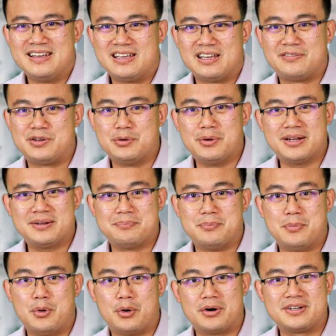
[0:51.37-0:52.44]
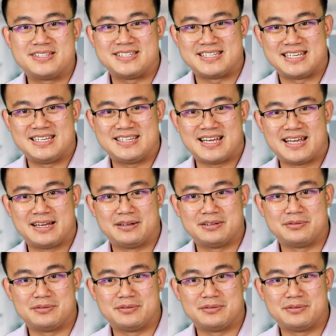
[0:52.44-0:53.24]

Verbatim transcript: If you want a more detailed